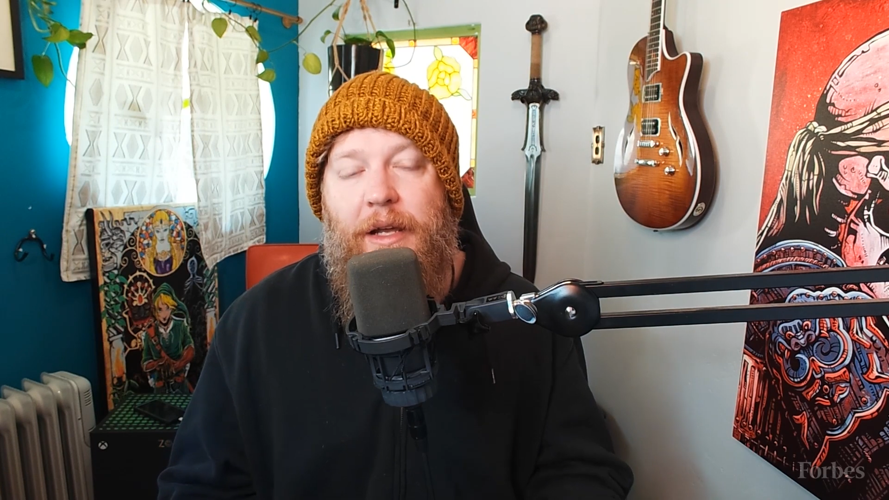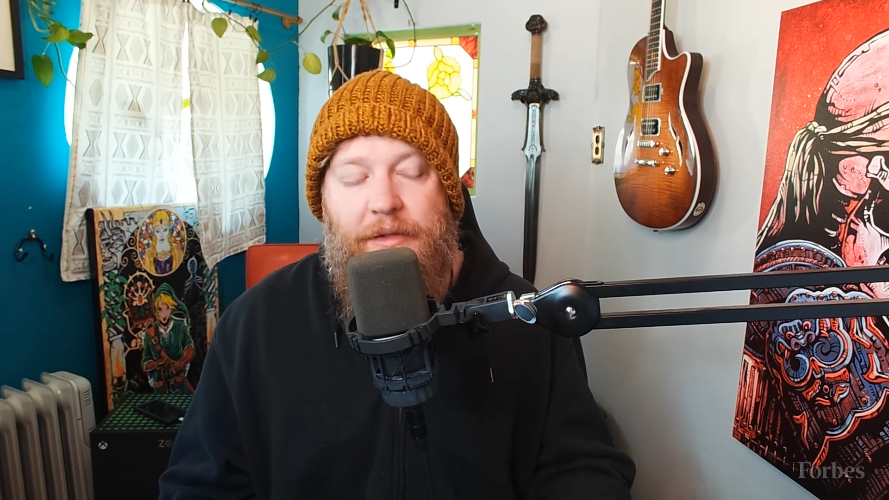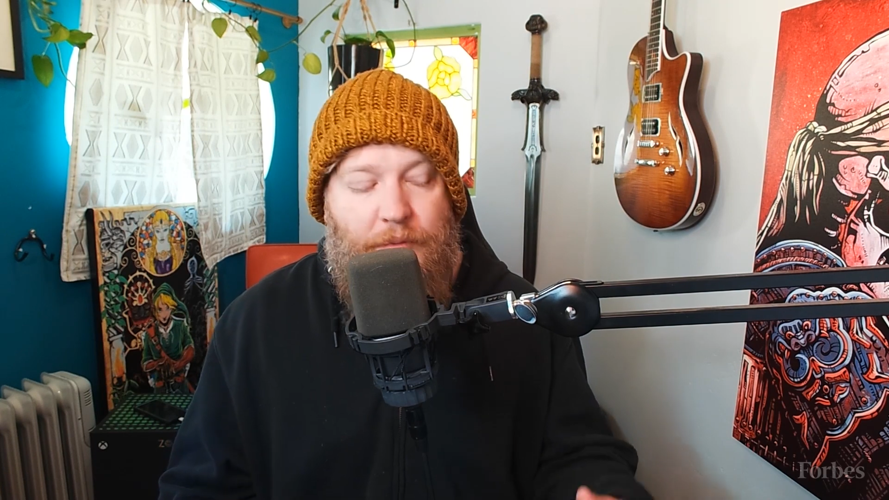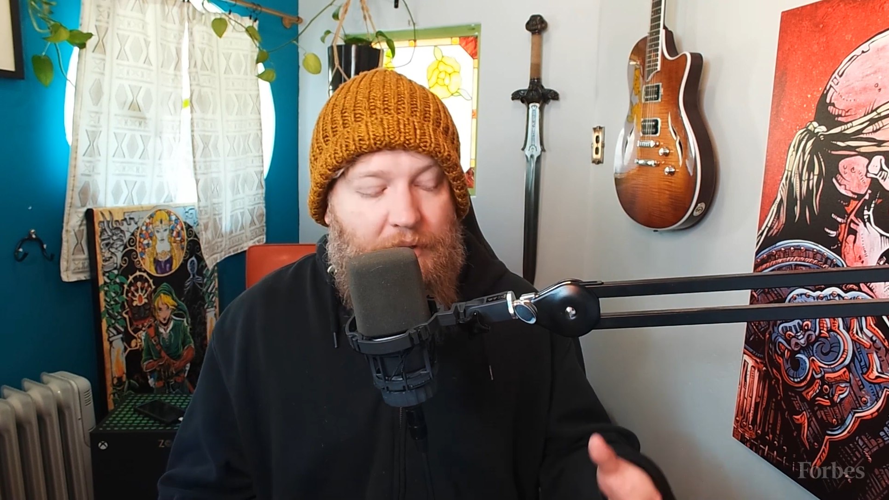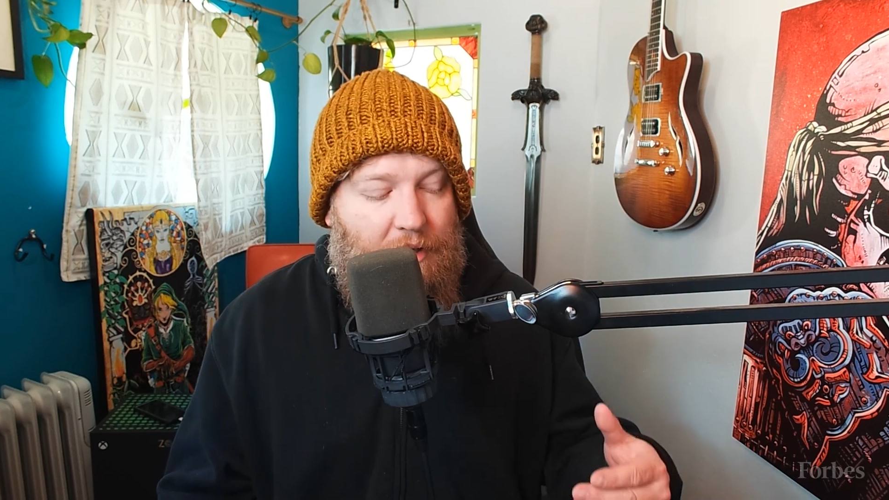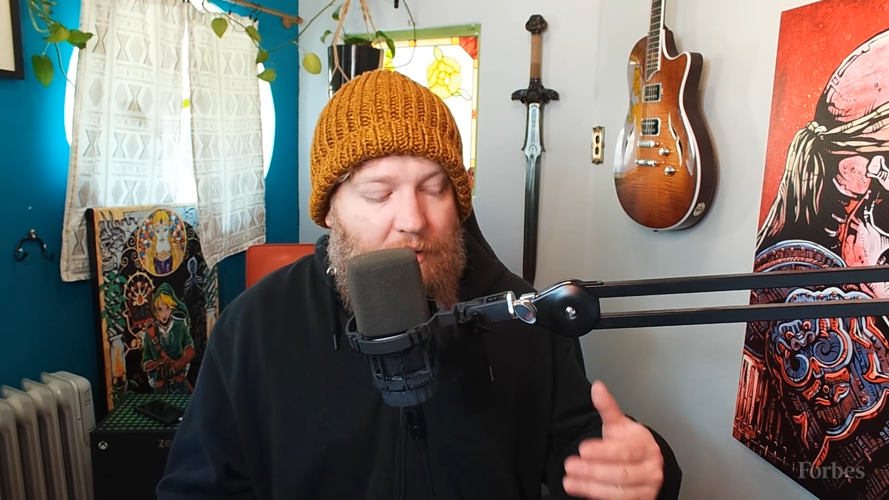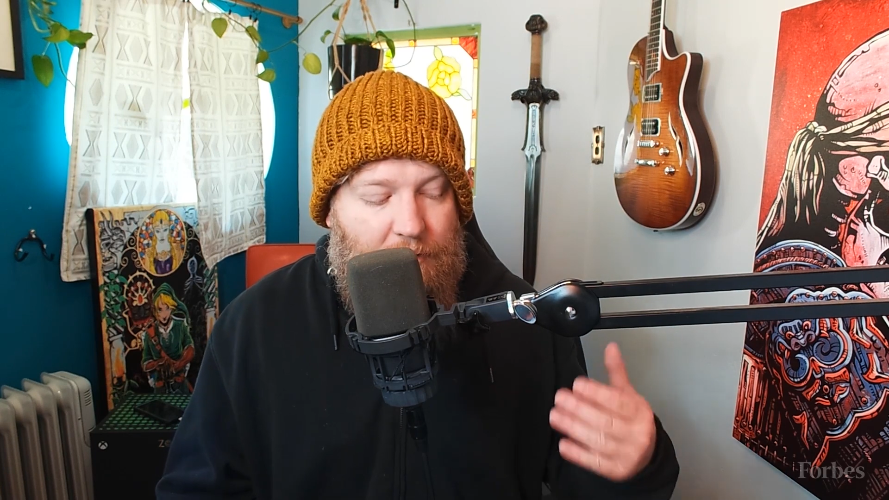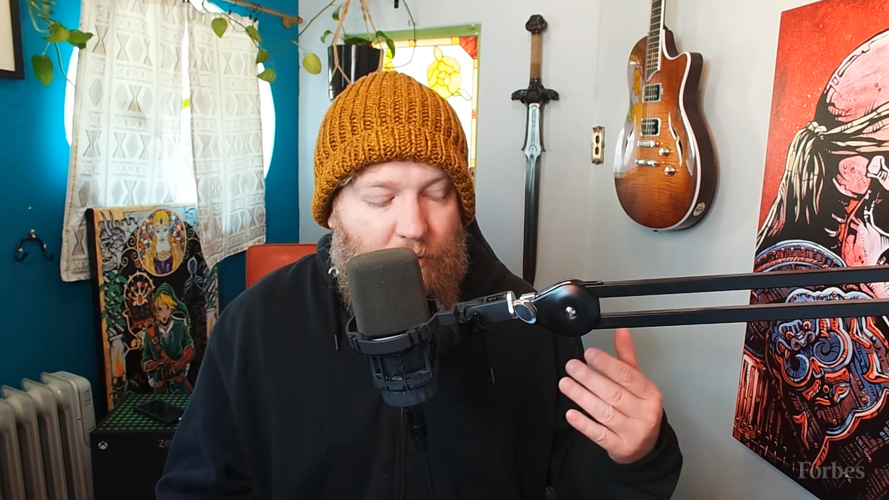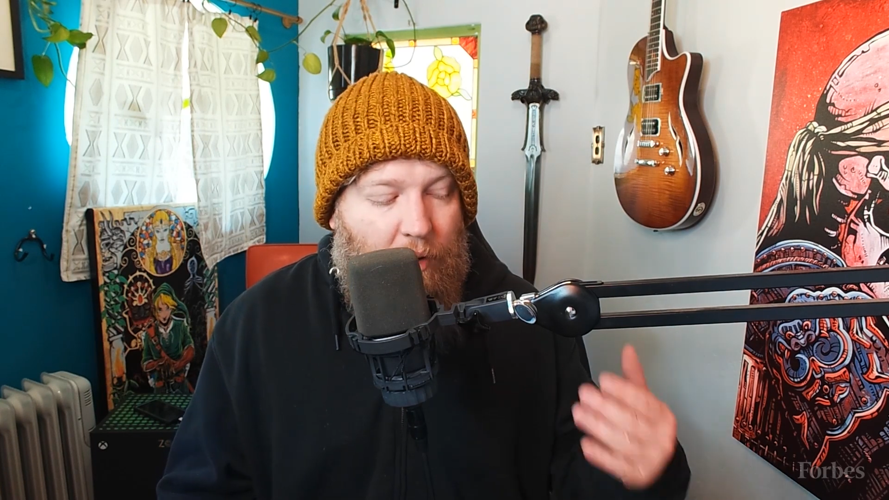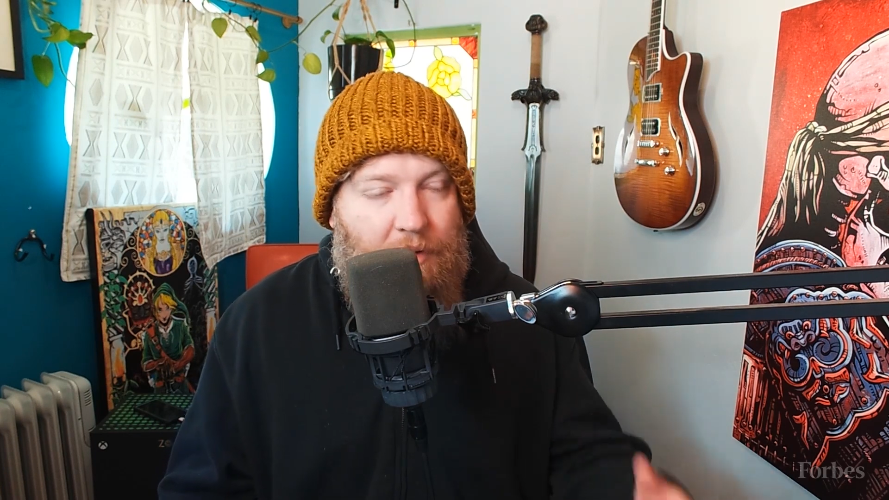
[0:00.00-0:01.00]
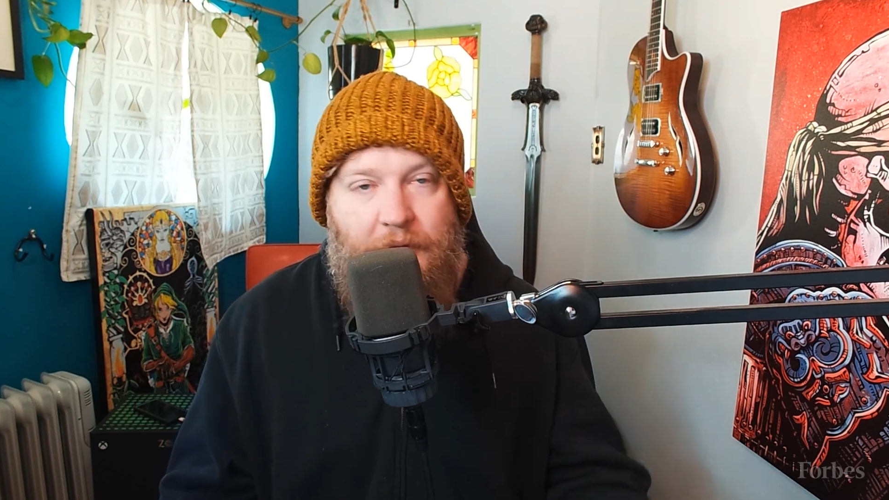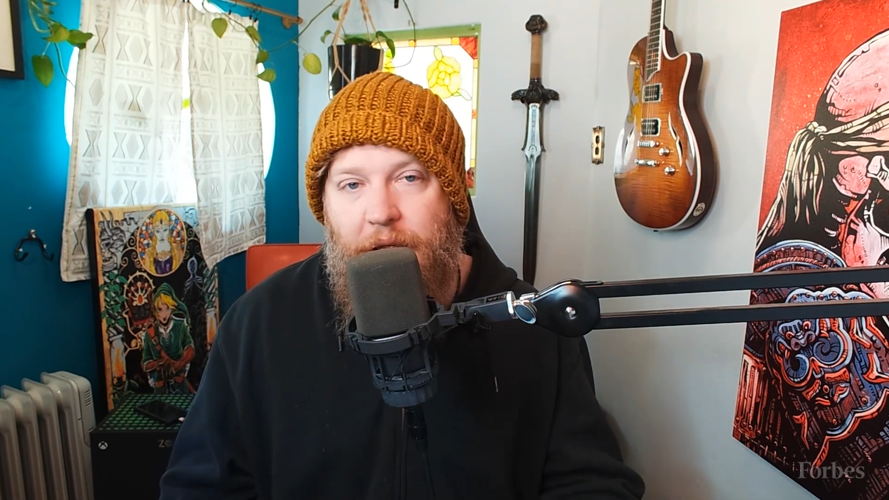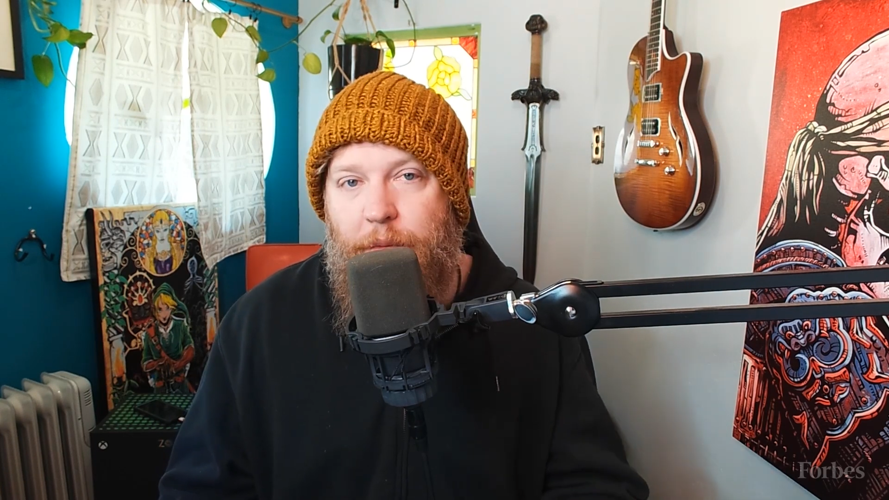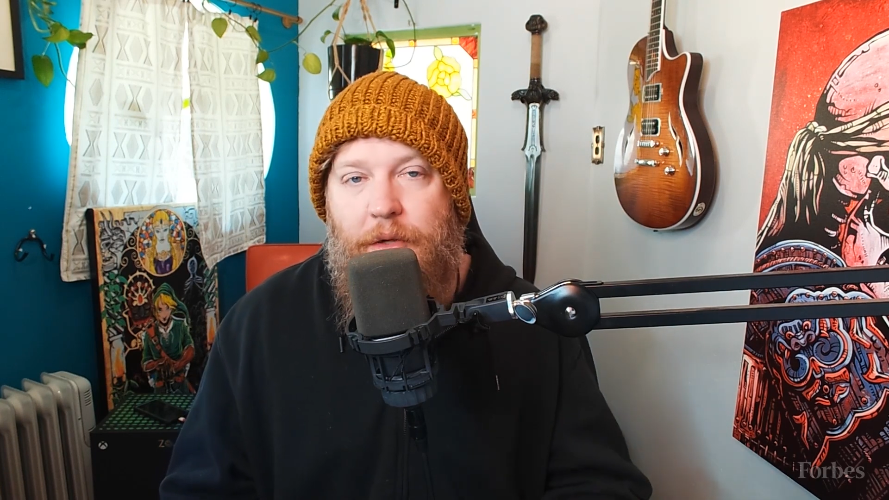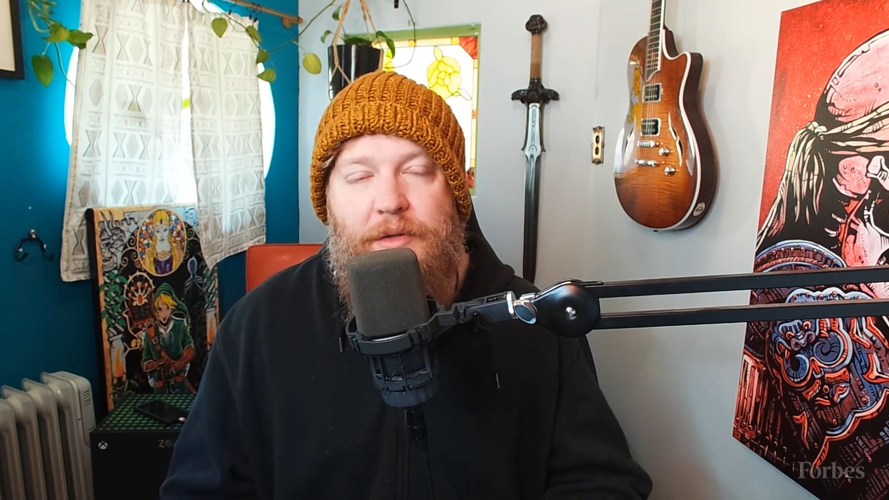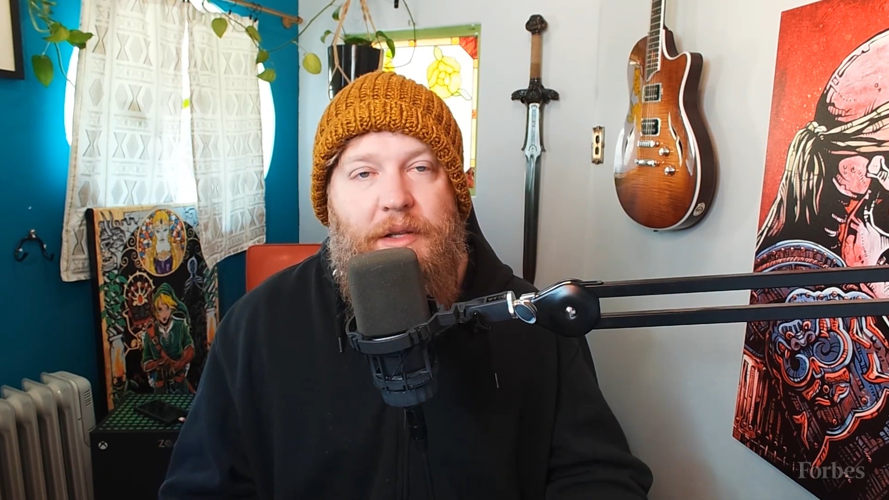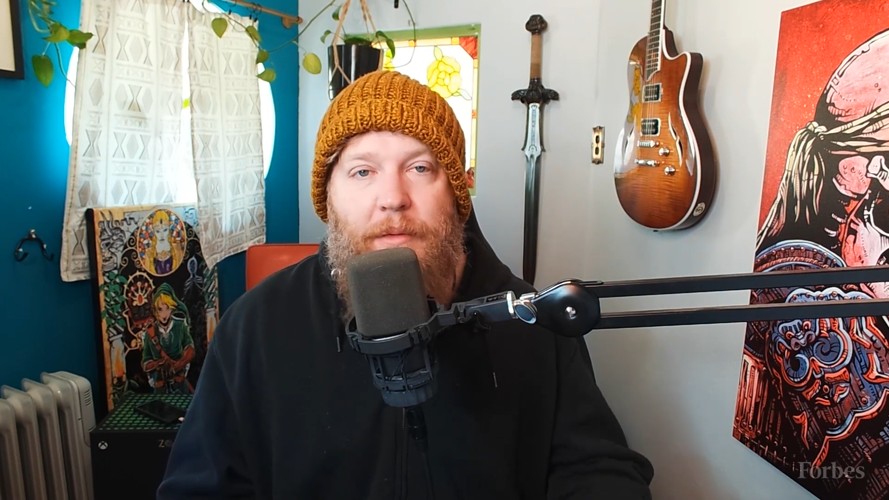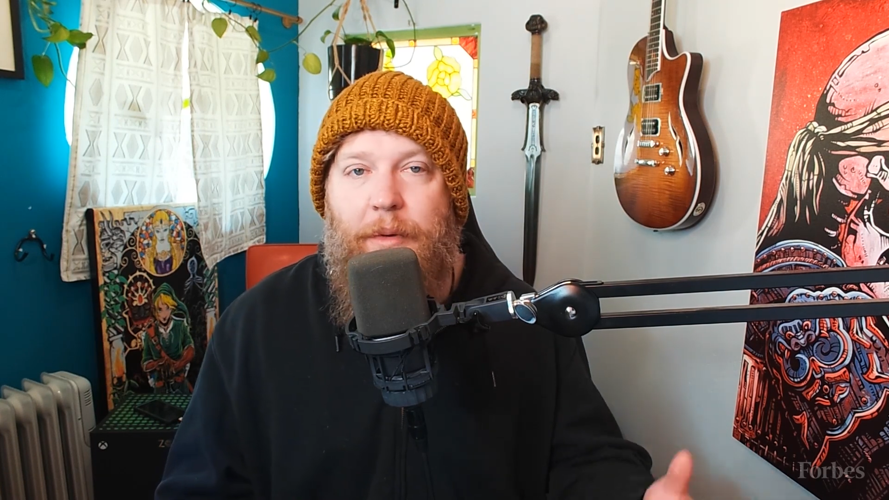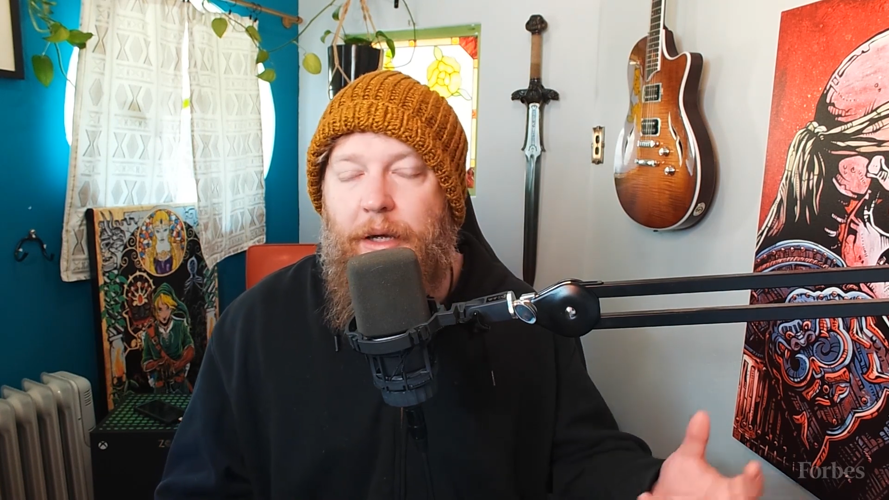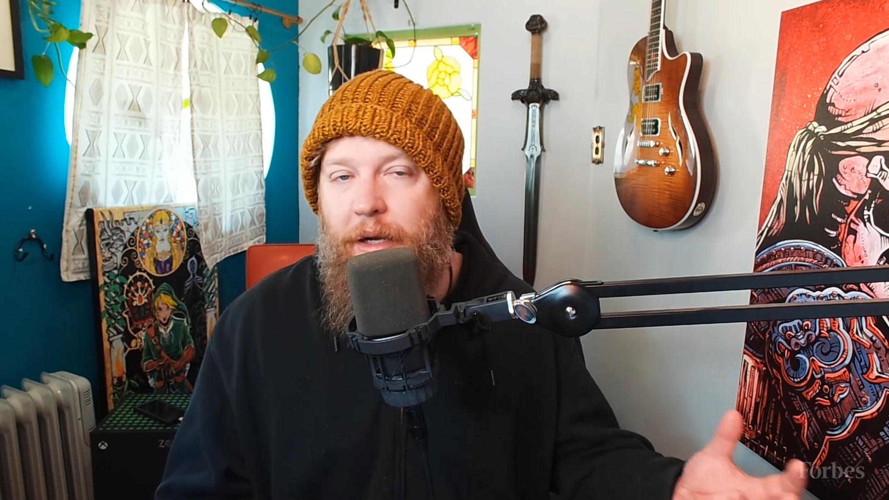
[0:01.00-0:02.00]
it's one thing when you see
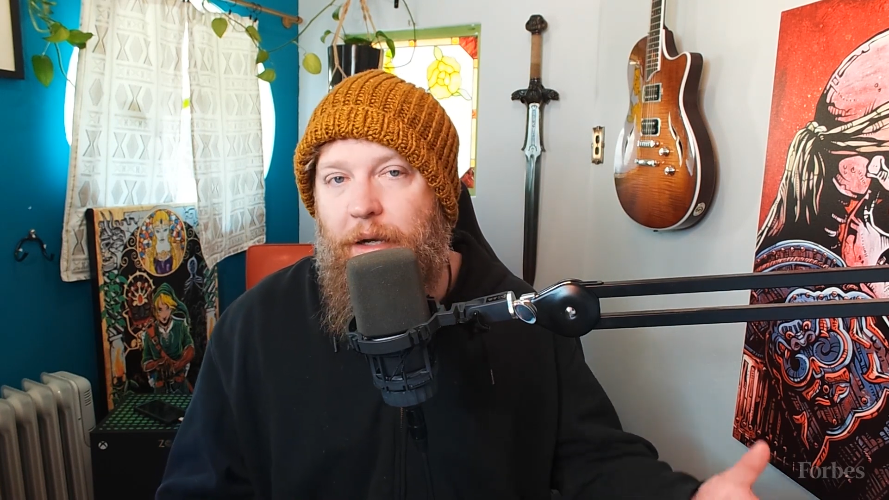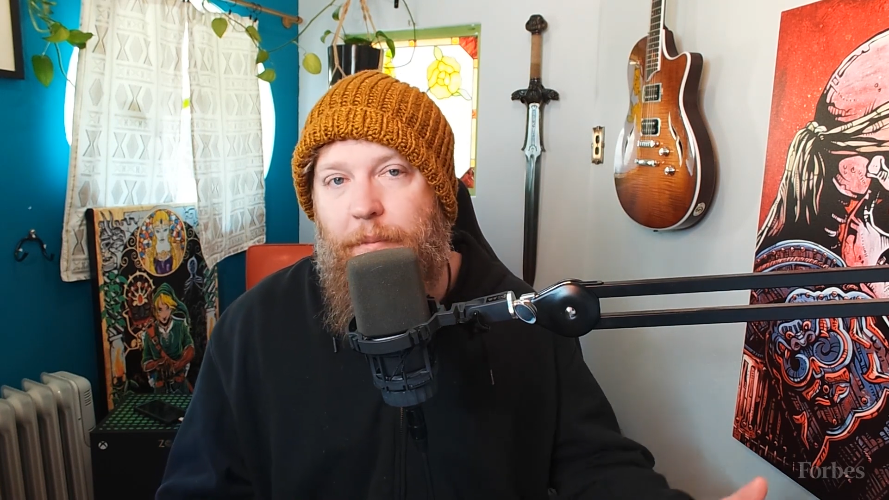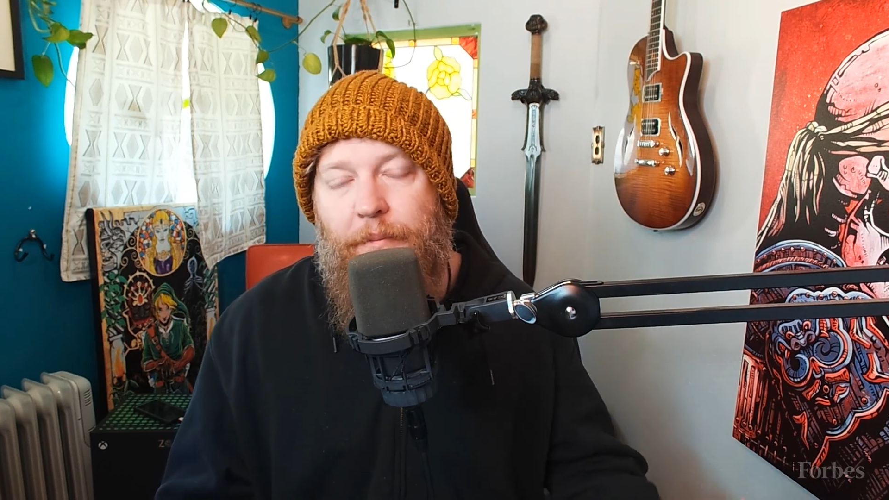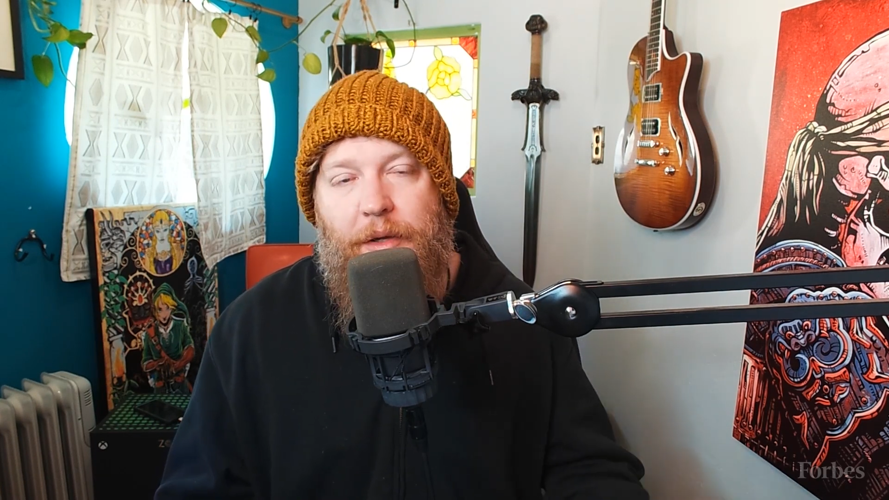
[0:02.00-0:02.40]
them buying up,